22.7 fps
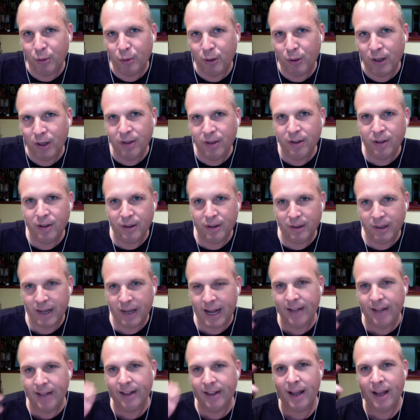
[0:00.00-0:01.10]
in the
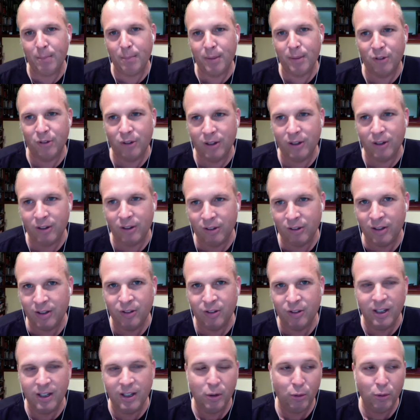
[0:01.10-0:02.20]
online business, and
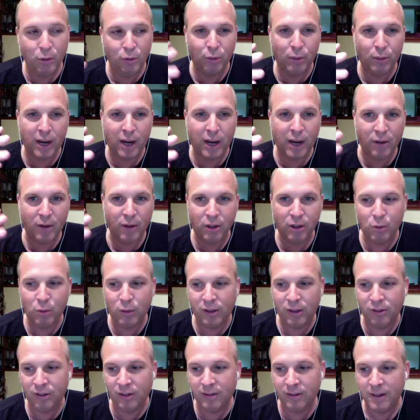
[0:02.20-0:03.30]
see who's around and who
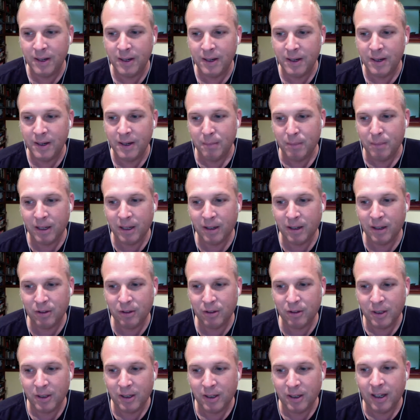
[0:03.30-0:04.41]
isn't. Because
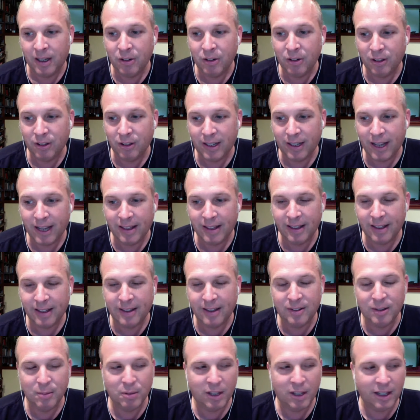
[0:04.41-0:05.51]
initially, Kathleen, it
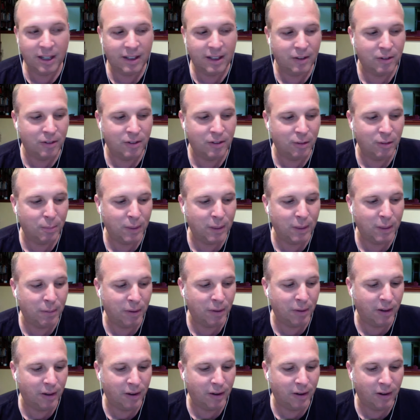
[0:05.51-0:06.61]
seems like there's these people
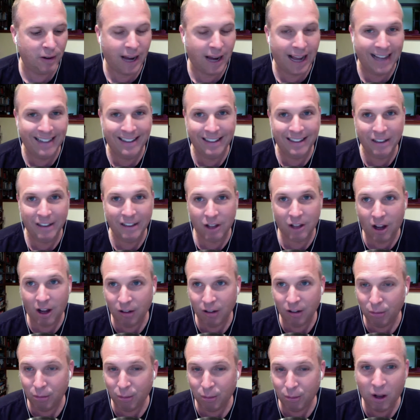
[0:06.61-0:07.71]
that are
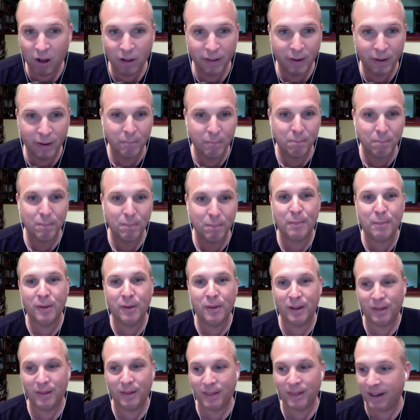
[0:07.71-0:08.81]
ideologues, we'll call them, people
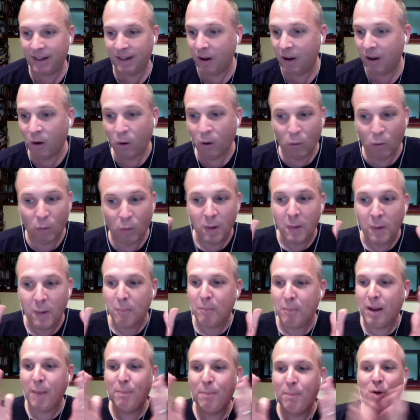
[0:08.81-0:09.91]
that think, oh,
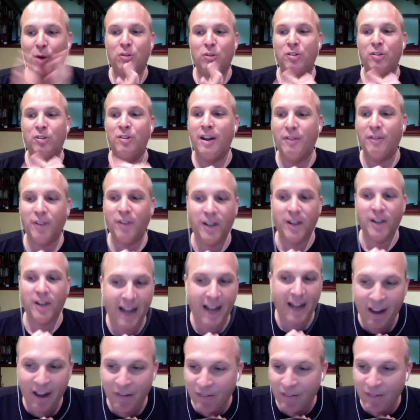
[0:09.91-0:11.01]
my post is never going to
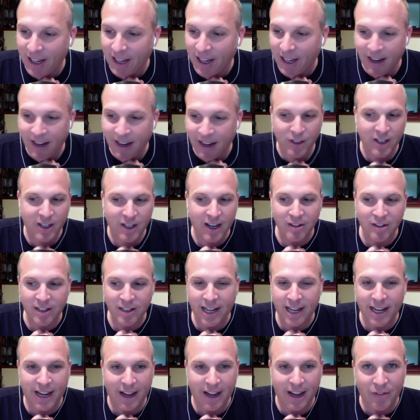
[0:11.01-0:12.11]
have any advertising on
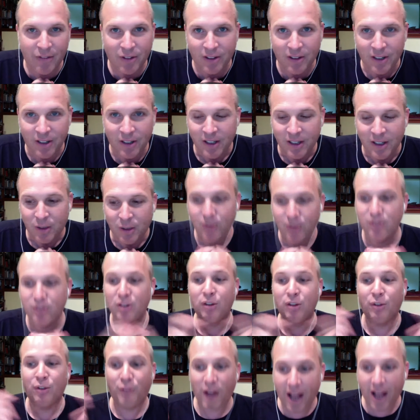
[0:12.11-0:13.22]
it ever, which is
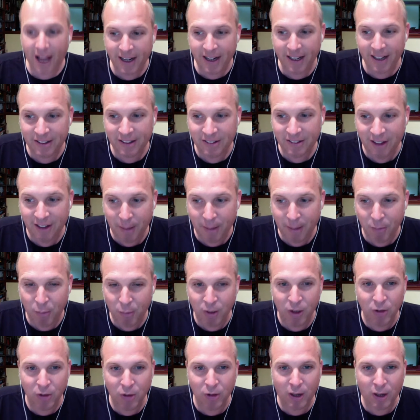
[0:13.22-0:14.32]
fine, except when
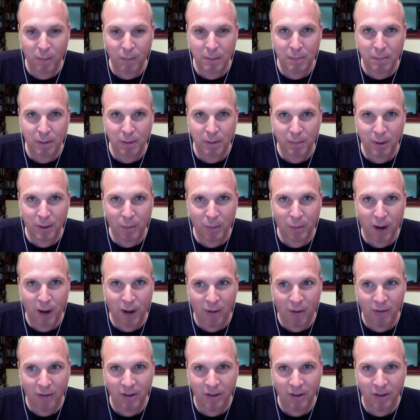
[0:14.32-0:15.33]
you look at people who've been around,